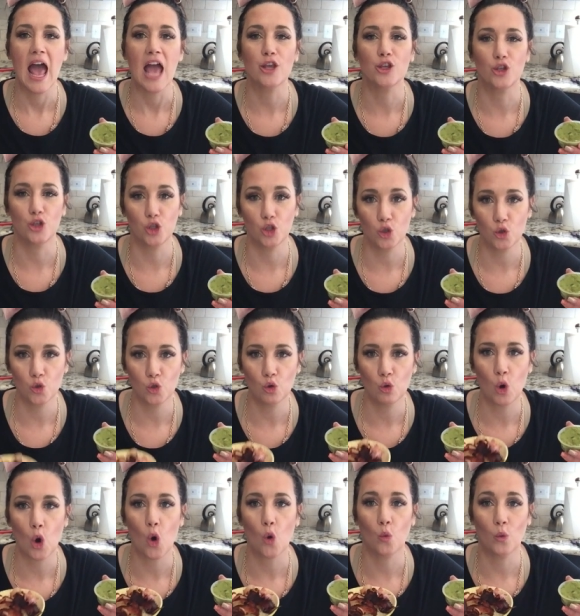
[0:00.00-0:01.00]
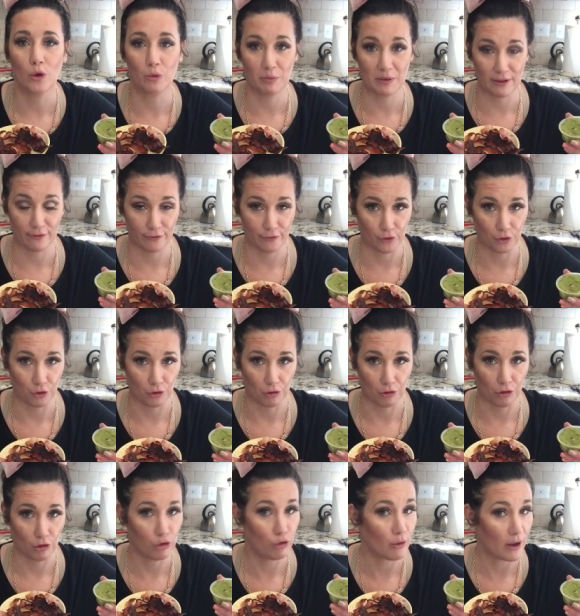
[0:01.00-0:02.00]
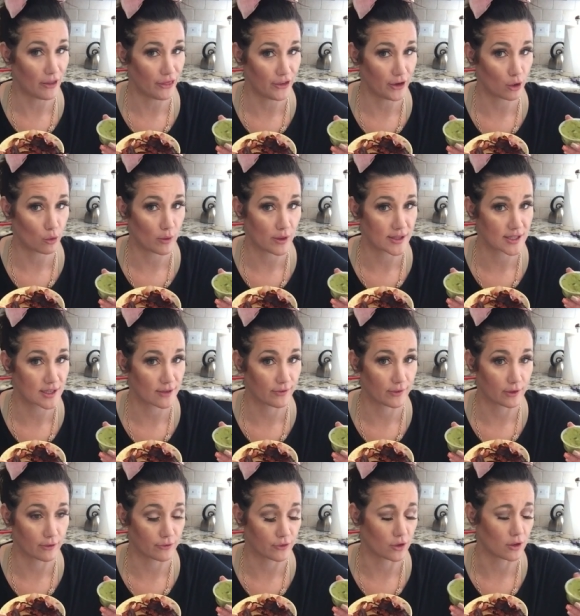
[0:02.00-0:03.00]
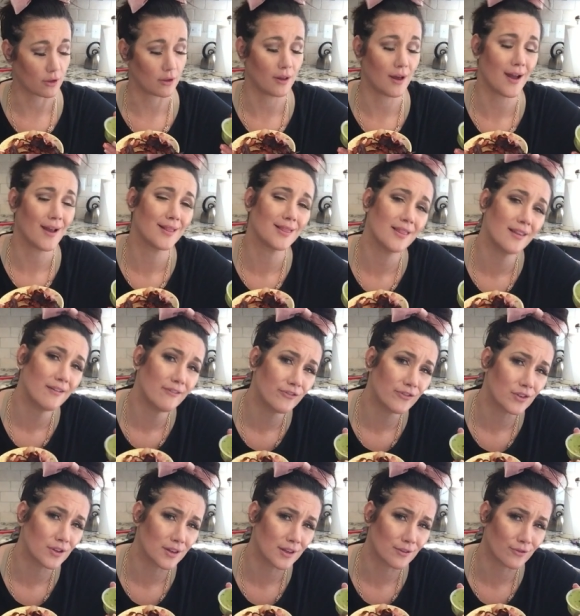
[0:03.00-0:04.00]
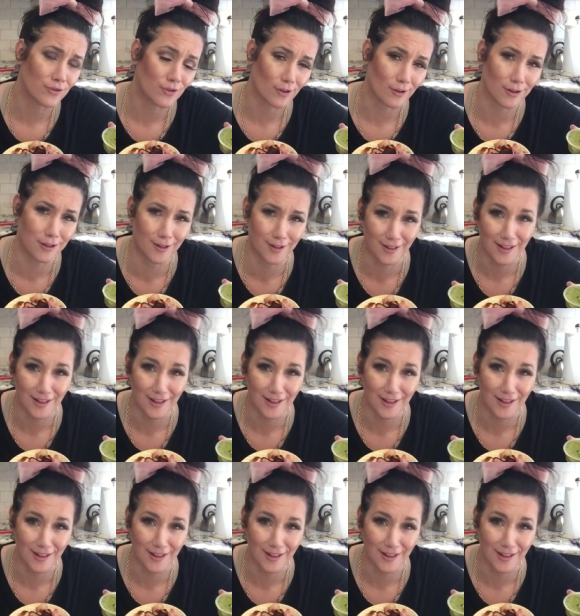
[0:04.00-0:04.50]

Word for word: You will be full. Who out there wants to feel full? I love feeling full.